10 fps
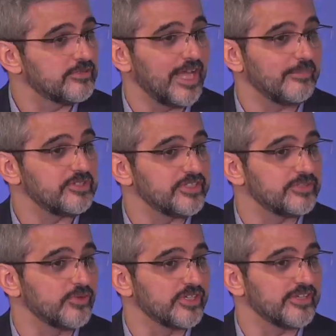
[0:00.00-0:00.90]
campuses,
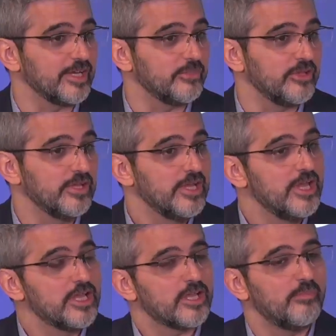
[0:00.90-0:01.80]
for example,
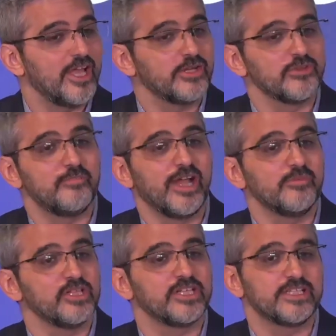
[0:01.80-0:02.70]
combined with my
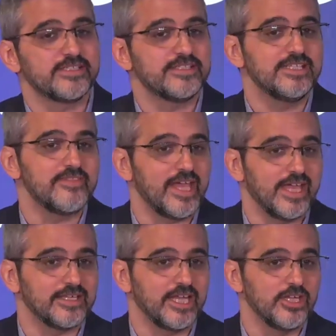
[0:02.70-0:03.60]
ability to see
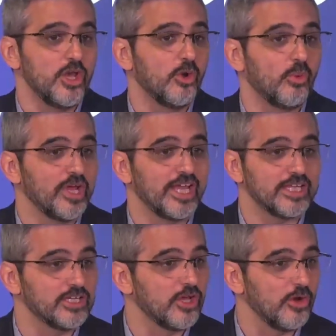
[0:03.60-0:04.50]
that and know when I
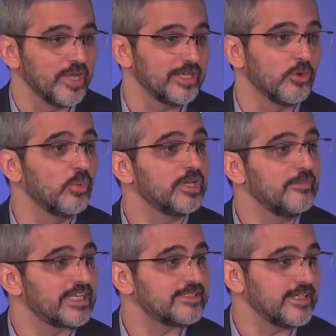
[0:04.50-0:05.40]
can go in or when it
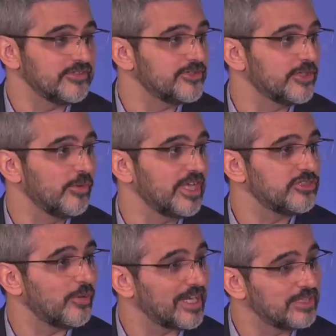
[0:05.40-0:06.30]
makes sense to go in
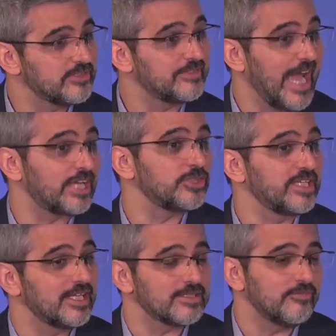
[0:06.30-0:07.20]
so I can actually
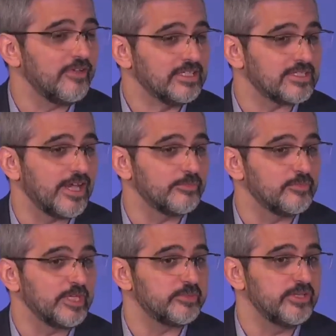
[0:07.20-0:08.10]
get some face time with
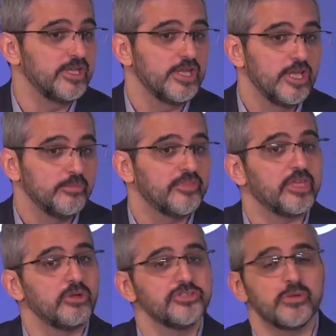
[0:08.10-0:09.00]
people, but then
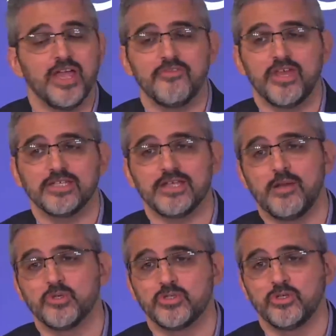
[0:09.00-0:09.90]
also have that
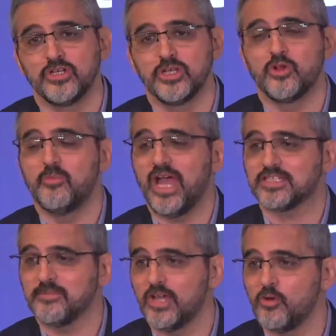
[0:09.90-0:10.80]
opportunity to go back
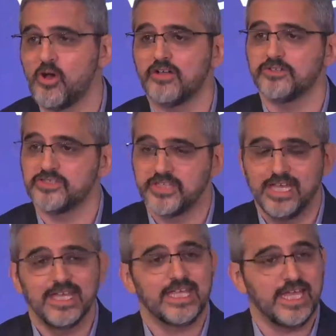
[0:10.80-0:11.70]
to my home office,
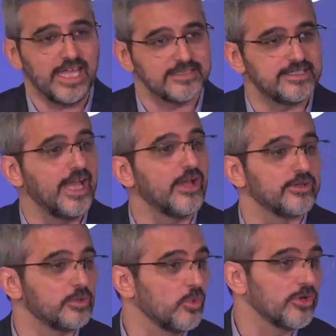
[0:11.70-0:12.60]
get heads down,
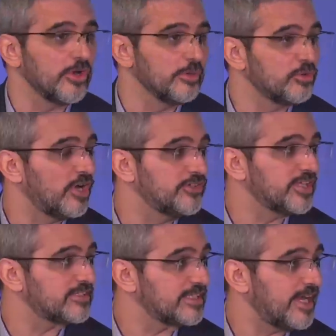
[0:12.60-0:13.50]
and work on
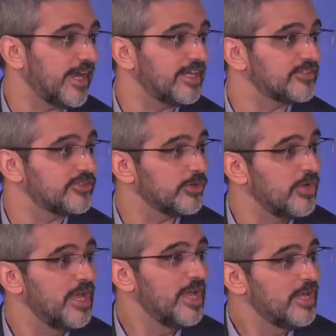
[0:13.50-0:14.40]
projects and tasks. So
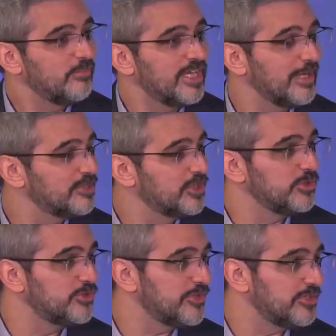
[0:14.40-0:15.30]
being able to
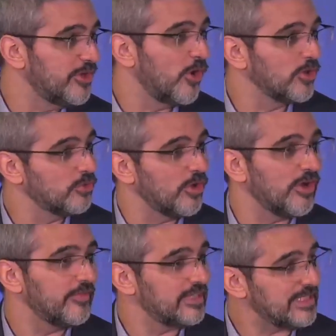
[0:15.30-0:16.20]
use the
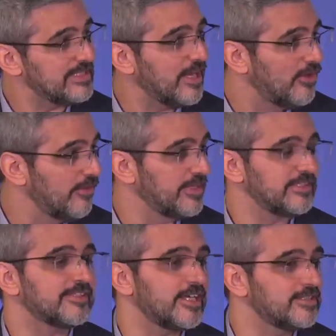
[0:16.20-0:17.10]
hardware, the intel, the
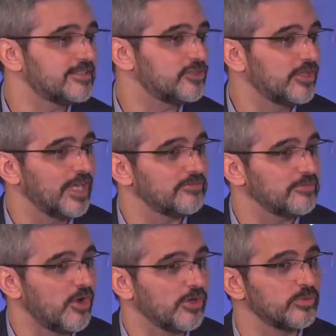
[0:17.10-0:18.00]
insights that you get from
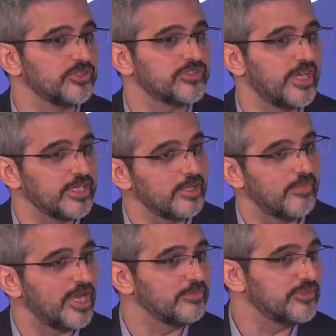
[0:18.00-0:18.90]
the hardware side
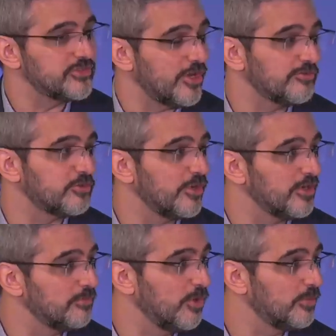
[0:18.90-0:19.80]
combined with the software
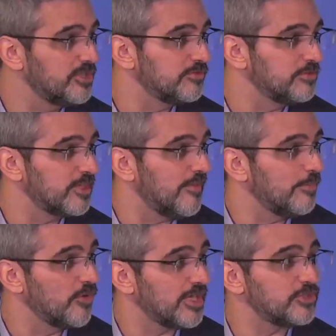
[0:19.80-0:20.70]
and what we do from the
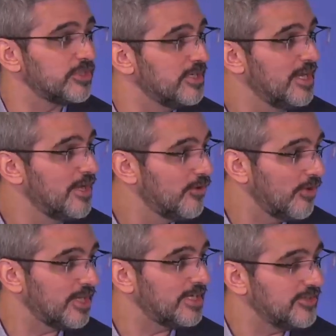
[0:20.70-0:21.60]
collaboration,
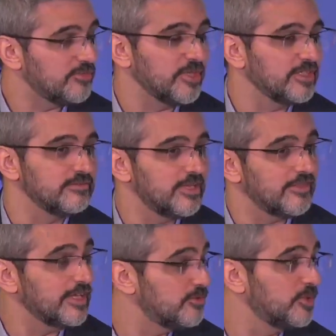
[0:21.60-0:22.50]
right, I
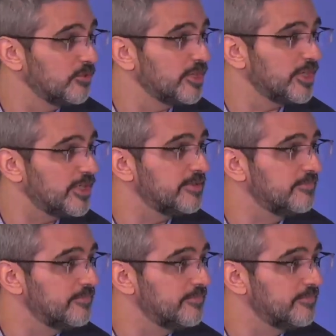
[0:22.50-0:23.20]
think has been really good.